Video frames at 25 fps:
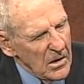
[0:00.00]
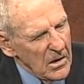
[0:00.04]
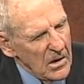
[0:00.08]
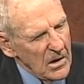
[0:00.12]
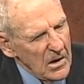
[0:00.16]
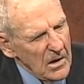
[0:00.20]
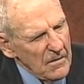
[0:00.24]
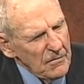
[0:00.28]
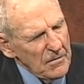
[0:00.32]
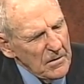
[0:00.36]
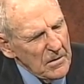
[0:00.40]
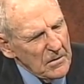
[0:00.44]

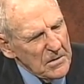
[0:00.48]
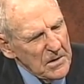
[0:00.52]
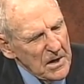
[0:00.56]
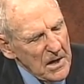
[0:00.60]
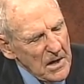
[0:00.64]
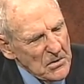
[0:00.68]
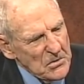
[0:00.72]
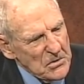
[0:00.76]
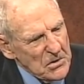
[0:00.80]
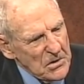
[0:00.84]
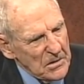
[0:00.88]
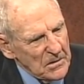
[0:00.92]
If they're
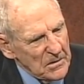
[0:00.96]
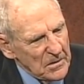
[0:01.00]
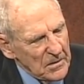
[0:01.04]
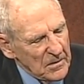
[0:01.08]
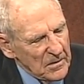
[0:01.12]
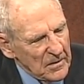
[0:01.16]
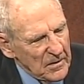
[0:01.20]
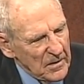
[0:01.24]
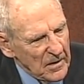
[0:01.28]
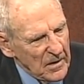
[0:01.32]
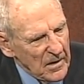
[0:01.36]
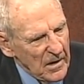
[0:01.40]
teaching
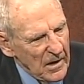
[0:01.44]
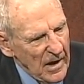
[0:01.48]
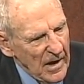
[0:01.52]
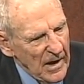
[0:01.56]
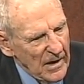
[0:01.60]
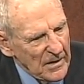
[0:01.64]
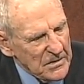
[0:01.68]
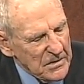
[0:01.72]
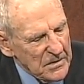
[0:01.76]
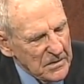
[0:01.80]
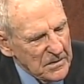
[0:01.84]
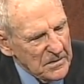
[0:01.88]
the
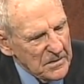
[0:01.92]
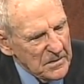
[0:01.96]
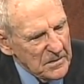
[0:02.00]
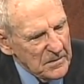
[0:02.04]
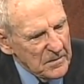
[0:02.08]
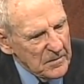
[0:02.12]
classes,